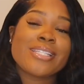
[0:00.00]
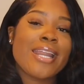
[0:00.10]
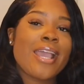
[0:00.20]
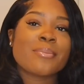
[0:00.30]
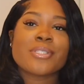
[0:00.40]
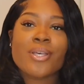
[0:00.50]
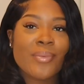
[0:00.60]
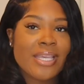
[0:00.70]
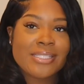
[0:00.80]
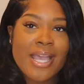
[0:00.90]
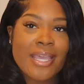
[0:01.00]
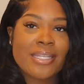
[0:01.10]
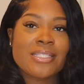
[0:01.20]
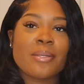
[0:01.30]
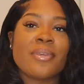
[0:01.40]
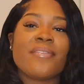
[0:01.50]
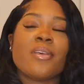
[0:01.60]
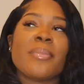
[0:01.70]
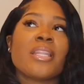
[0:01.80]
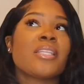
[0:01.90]
Today I'm so excited to be
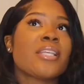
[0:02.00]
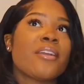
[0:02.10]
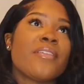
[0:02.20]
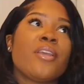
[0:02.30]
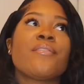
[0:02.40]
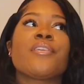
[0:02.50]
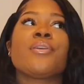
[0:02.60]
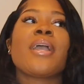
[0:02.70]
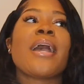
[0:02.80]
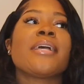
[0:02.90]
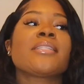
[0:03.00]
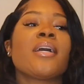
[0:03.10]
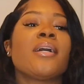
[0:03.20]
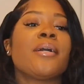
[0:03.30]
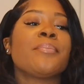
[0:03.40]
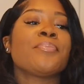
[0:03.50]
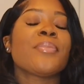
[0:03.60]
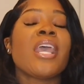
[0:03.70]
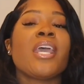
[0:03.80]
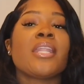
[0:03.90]
filming this hair video for you guys.
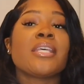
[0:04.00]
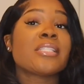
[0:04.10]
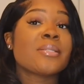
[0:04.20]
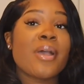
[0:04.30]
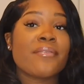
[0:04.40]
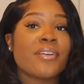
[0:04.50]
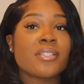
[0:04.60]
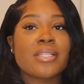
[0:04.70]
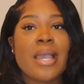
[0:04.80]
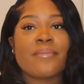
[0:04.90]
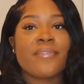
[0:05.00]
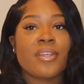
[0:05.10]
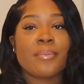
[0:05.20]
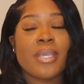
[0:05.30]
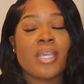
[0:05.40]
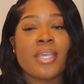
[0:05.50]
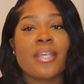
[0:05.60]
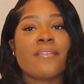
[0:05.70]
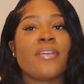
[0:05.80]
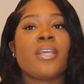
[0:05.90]
This is my first time filming a
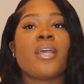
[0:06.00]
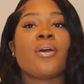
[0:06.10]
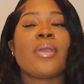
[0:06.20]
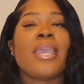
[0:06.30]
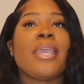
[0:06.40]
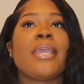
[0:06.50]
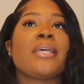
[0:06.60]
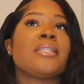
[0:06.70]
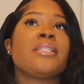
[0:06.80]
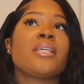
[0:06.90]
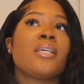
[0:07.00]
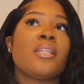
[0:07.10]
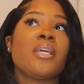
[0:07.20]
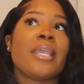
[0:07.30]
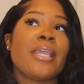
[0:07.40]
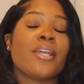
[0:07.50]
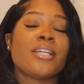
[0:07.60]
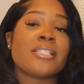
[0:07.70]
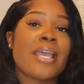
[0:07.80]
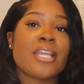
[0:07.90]
hair video, and the hair
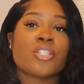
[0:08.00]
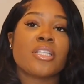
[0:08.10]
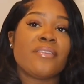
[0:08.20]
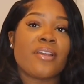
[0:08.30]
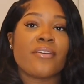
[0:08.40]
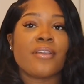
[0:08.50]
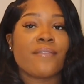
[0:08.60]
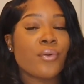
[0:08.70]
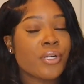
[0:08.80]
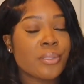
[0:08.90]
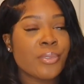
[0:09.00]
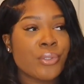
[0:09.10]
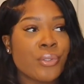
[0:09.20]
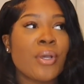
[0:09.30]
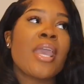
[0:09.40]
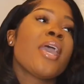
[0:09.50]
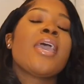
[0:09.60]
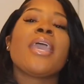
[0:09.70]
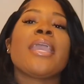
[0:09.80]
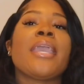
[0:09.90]
is actually very affordable
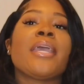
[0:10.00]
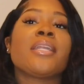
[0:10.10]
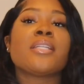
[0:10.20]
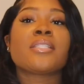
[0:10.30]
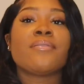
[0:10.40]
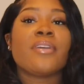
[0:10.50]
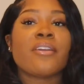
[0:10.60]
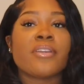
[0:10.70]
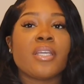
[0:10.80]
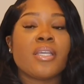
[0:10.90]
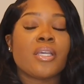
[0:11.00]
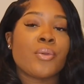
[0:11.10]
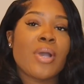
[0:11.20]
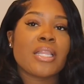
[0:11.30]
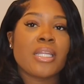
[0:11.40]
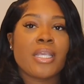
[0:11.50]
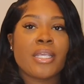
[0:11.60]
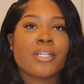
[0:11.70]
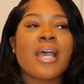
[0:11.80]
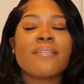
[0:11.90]
and it's very good quality
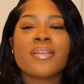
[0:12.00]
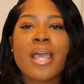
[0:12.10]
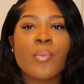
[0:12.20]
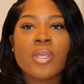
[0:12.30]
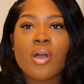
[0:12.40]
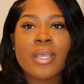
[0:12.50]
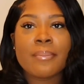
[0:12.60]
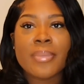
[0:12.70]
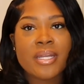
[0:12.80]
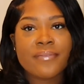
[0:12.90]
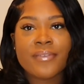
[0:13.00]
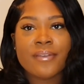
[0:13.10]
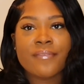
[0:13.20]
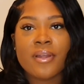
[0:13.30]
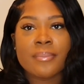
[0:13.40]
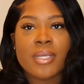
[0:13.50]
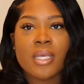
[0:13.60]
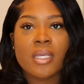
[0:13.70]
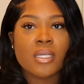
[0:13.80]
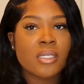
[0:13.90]
hair. I feel like we all can benefit from
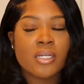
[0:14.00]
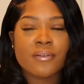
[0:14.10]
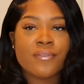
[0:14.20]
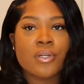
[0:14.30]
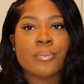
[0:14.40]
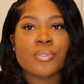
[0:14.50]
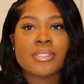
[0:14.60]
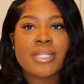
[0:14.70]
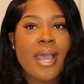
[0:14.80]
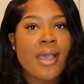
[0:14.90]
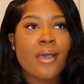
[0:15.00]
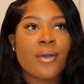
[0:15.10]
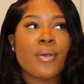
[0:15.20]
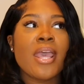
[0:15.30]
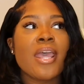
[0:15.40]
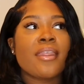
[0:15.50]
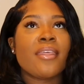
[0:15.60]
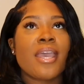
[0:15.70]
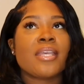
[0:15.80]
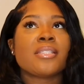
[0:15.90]
a good affordable style
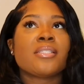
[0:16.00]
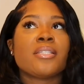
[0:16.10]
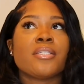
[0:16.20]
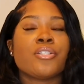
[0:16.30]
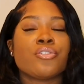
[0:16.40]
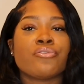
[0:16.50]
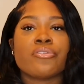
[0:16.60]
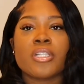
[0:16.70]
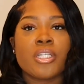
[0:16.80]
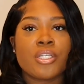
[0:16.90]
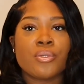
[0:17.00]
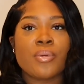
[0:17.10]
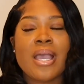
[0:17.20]
that is still really cute.